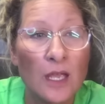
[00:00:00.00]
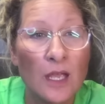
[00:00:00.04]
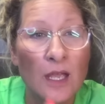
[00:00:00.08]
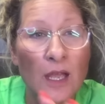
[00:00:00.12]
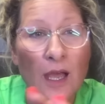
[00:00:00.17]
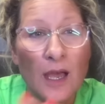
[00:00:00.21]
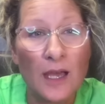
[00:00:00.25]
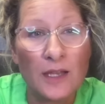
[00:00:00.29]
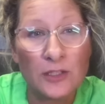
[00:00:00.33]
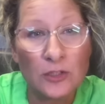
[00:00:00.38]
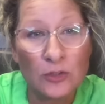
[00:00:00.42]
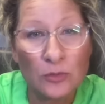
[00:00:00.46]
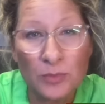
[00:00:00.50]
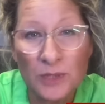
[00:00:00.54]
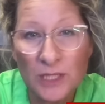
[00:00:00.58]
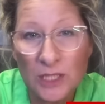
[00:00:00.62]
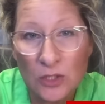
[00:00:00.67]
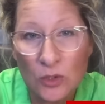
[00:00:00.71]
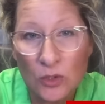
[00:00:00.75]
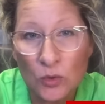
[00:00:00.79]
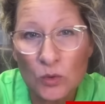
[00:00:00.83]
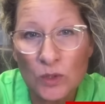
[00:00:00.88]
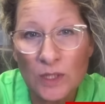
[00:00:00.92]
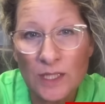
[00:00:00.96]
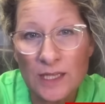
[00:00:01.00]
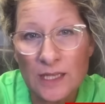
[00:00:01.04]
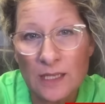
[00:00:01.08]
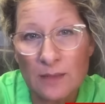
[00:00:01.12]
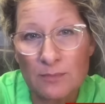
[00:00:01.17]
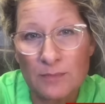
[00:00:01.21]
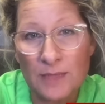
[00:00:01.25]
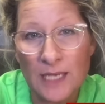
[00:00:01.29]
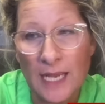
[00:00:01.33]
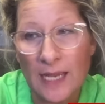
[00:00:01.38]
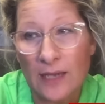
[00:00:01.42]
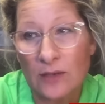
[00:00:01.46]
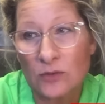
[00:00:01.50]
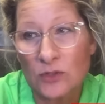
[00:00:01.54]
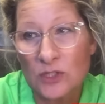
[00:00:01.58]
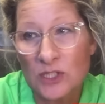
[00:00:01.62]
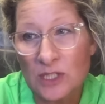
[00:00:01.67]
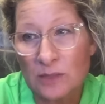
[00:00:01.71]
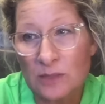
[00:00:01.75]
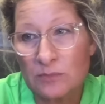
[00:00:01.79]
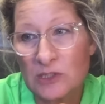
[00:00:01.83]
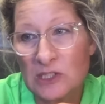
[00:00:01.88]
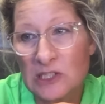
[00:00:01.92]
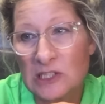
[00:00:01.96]
And you'll be cooling them down.
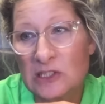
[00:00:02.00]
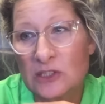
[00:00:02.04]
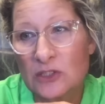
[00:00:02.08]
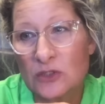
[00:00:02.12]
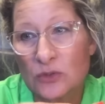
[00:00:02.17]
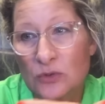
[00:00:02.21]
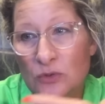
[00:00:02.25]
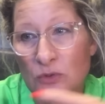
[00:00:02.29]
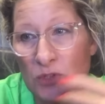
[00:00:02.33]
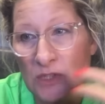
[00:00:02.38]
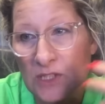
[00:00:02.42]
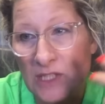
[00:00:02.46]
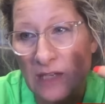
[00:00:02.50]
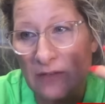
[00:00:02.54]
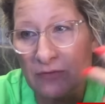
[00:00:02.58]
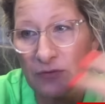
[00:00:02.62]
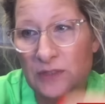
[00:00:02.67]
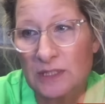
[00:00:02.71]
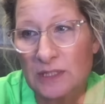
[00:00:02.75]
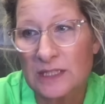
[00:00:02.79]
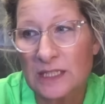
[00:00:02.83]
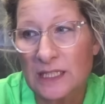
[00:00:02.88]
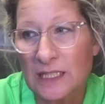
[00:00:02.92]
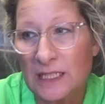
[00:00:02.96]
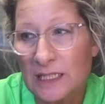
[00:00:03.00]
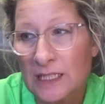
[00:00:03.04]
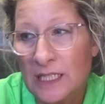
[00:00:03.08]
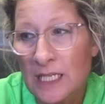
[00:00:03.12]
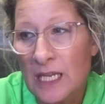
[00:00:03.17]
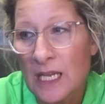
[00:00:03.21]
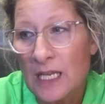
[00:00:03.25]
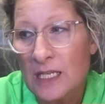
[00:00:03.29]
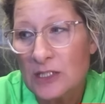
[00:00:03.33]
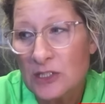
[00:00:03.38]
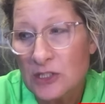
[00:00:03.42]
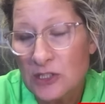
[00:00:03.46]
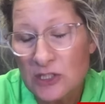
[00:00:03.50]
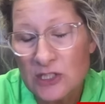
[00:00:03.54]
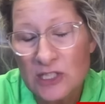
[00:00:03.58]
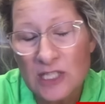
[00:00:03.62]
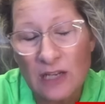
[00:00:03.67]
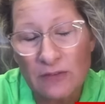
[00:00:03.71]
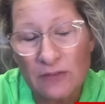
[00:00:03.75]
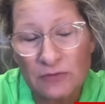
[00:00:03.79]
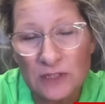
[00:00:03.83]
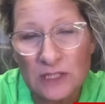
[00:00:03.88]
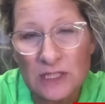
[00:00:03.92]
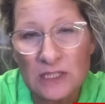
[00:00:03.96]
Some Shih Tzus definitely
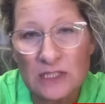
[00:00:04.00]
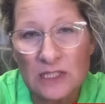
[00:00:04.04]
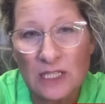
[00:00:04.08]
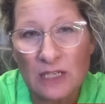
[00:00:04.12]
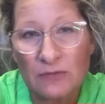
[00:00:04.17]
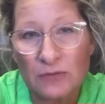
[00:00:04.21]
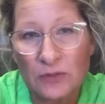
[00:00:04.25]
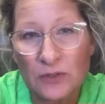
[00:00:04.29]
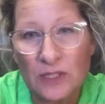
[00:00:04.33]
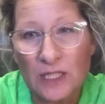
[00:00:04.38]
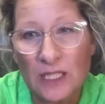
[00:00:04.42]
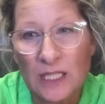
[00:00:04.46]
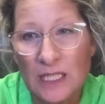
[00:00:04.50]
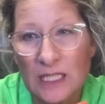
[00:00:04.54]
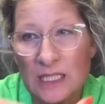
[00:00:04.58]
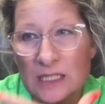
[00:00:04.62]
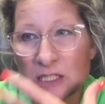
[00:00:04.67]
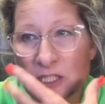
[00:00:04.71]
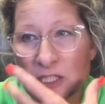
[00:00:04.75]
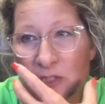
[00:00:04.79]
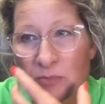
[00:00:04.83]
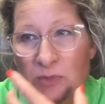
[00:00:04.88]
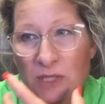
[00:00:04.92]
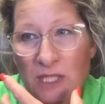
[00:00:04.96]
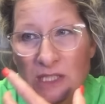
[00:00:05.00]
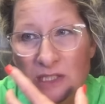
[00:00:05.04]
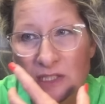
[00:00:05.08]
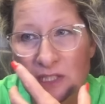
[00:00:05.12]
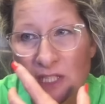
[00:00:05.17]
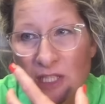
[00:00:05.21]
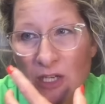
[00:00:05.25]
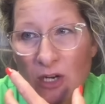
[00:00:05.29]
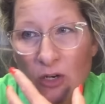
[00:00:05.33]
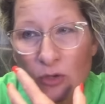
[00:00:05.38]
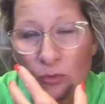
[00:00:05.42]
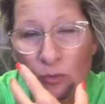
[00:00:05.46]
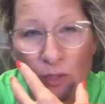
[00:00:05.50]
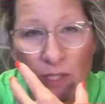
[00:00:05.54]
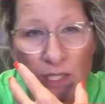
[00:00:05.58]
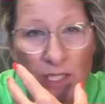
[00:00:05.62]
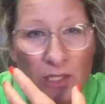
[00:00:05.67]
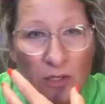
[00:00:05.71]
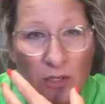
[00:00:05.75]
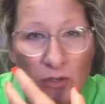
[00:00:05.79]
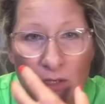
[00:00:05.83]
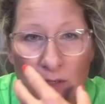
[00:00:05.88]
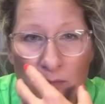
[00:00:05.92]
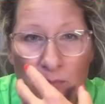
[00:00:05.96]
suffer in the heat just because they already
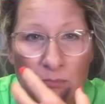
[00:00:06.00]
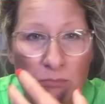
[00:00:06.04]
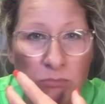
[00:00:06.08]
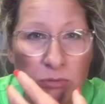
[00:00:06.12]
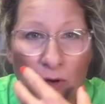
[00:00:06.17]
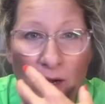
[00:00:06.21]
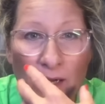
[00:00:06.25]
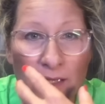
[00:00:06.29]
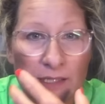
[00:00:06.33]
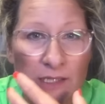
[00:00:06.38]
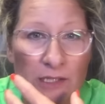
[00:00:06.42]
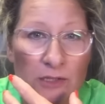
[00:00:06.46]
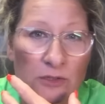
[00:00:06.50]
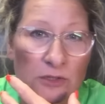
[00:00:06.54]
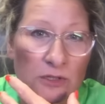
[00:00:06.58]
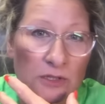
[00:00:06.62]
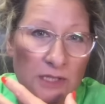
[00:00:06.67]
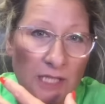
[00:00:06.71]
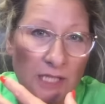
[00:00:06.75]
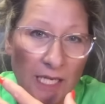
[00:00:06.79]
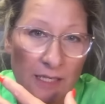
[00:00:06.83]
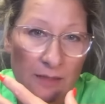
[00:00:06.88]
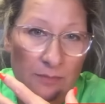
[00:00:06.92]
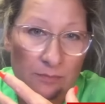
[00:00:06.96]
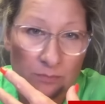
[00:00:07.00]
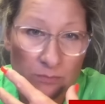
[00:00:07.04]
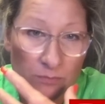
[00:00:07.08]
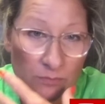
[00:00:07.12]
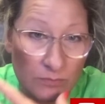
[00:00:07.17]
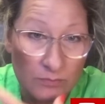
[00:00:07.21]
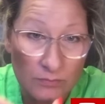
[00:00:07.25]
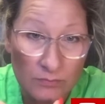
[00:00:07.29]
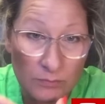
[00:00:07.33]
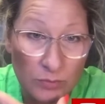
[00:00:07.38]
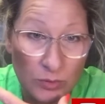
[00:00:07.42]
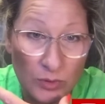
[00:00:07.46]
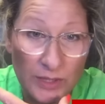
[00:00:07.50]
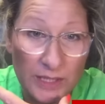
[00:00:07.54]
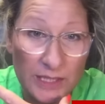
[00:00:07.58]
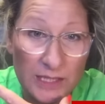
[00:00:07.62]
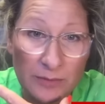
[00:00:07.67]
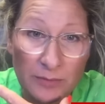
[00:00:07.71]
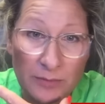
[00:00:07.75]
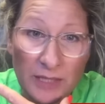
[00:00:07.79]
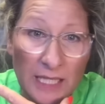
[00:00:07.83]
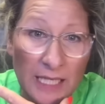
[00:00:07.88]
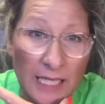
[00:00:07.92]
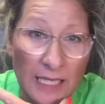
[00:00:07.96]
are a bronchial type breed to
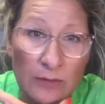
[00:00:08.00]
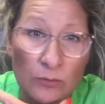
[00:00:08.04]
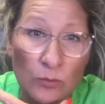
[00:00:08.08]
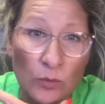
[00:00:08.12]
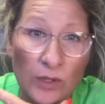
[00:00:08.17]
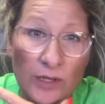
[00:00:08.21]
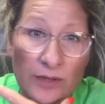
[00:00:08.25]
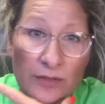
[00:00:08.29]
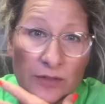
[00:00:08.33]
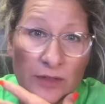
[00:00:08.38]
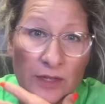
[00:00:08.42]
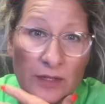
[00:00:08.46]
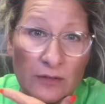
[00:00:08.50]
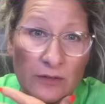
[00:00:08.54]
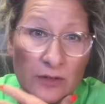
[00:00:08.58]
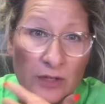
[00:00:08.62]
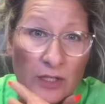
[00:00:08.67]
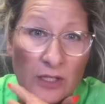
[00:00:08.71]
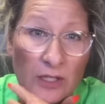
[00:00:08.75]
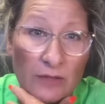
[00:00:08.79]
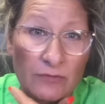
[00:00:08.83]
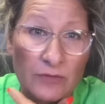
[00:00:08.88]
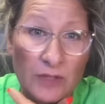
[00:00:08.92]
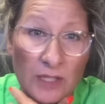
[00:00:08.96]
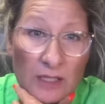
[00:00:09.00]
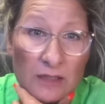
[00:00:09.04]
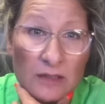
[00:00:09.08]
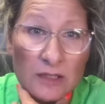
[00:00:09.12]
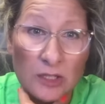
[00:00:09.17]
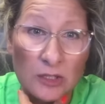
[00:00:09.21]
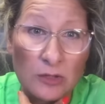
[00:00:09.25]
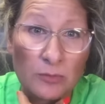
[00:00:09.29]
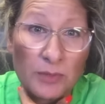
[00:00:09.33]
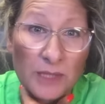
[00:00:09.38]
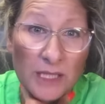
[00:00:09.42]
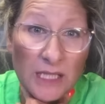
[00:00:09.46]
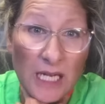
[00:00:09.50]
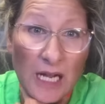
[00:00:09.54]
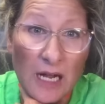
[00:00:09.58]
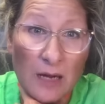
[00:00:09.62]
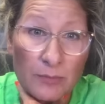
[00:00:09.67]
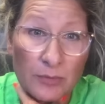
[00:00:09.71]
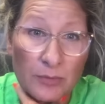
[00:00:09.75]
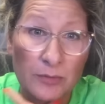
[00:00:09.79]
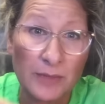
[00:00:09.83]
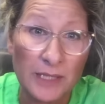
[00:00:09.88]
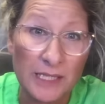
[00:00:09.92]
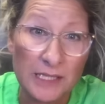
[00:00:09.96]
begin with. They have a little bit
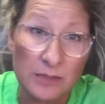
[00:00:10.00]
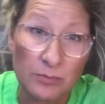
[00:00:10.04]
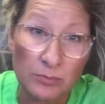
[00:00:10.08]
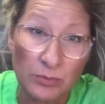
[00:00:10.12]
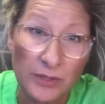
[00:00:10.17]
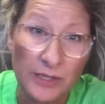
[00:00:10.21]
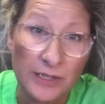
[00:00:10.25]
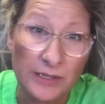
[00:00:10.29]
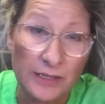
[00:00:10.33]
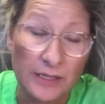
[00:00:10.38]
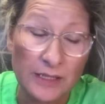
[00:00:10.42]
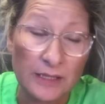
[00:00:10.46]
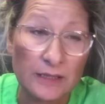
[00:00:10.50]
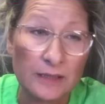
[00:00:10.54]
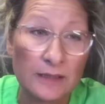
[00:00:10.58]
compromised breathing.